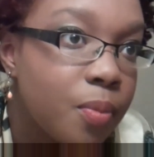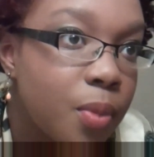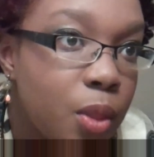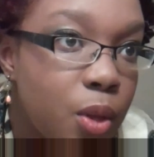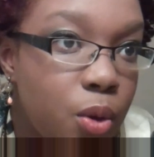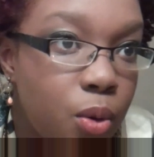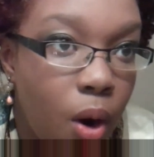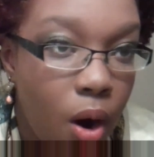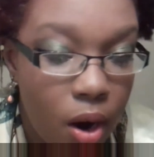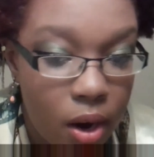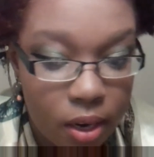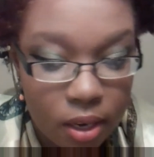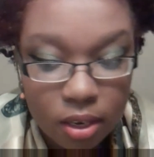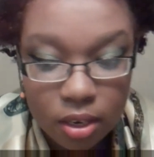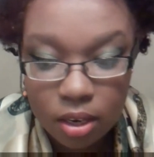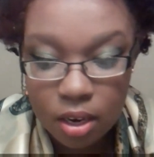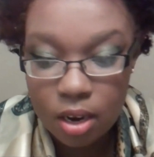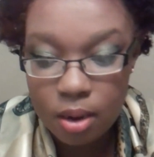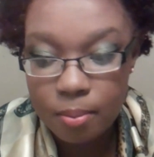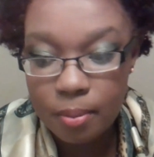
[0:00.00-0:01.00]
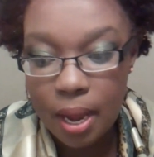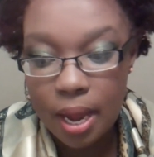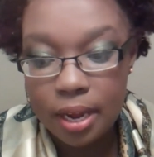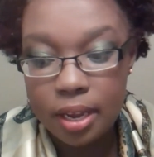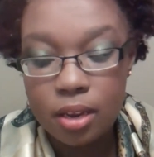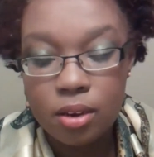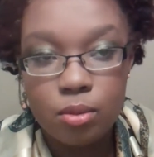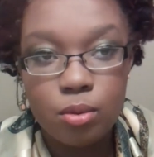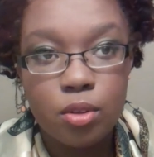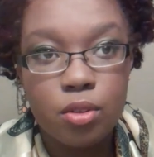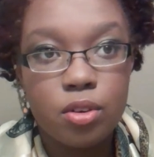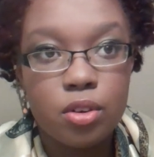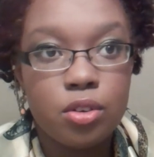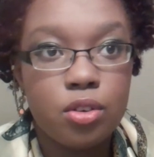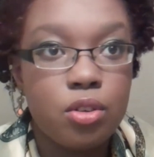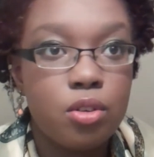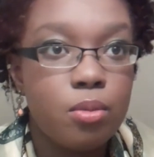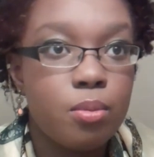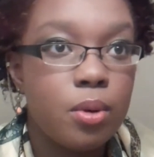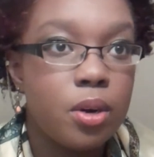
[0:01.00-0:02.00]
You are gonna come back in with your
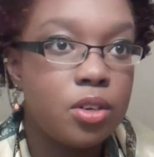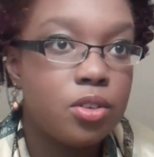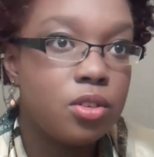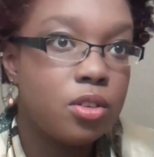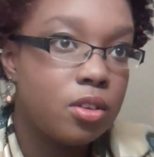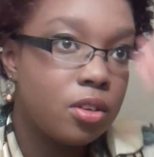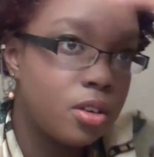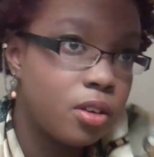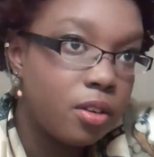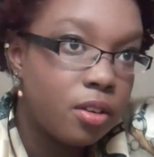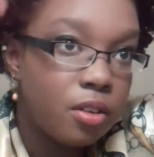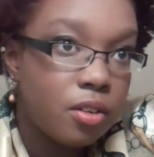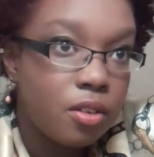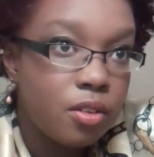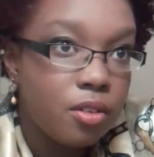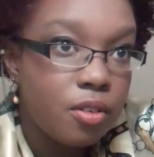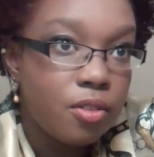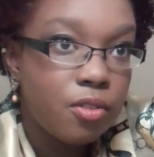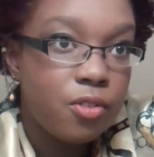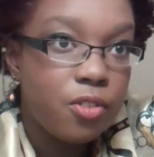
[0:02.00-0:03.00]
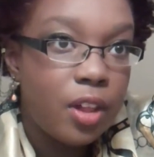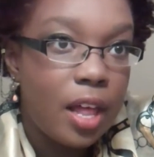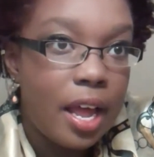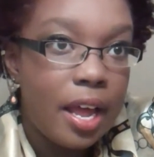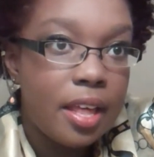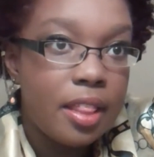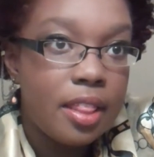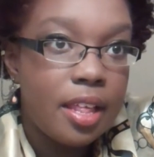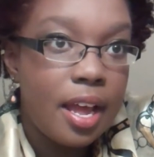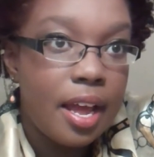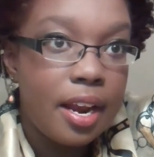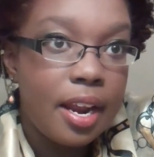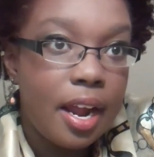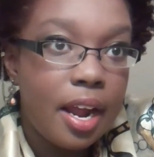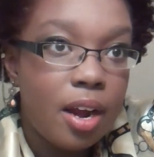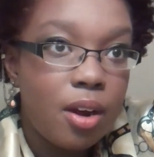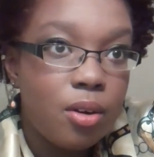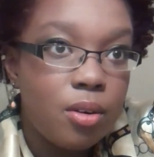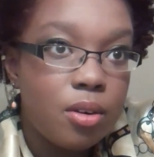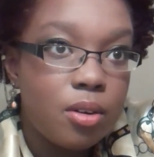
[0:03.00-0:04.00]
toothbrush to flatten that
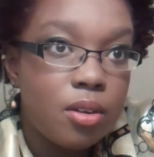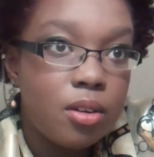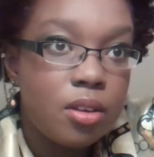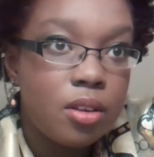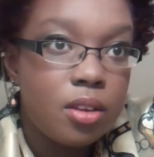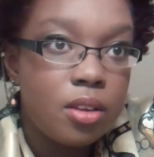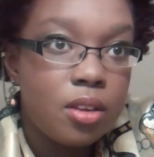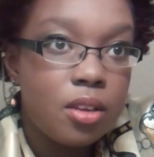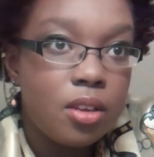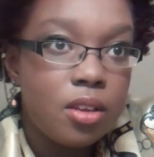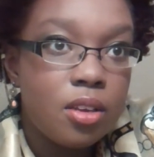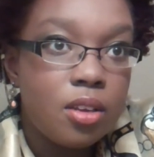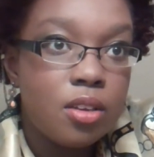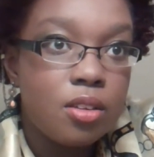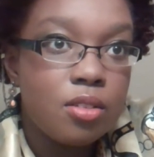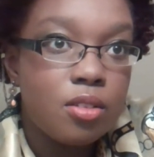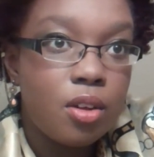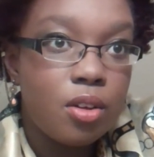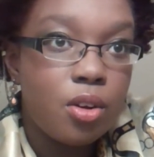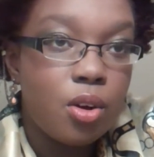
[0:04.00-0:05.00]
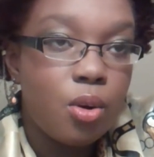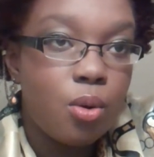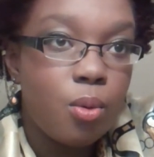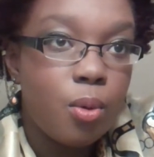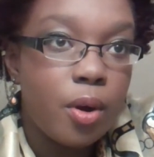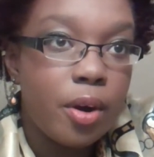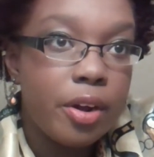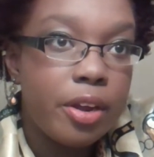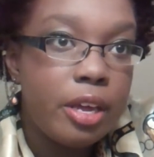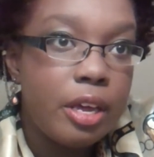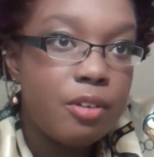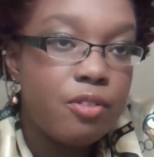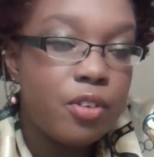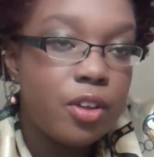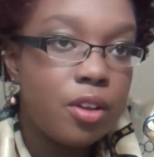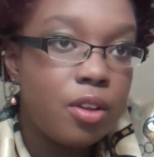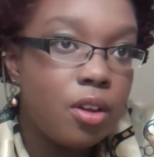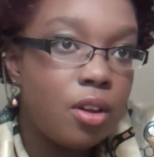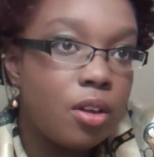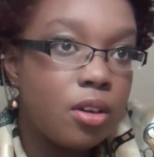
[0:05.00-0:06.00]
out. So don't worry if
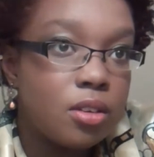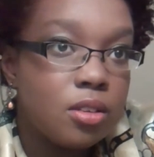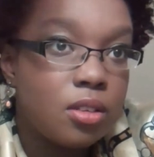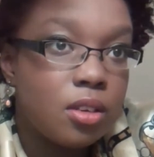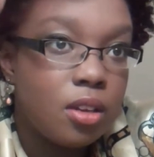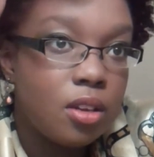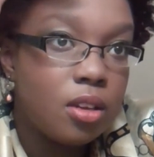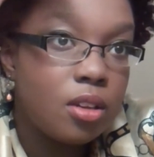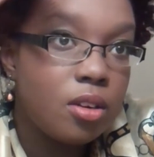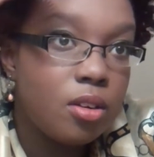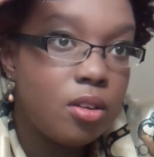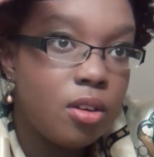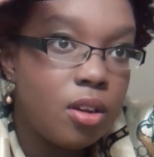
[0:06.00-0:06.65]
it looks a little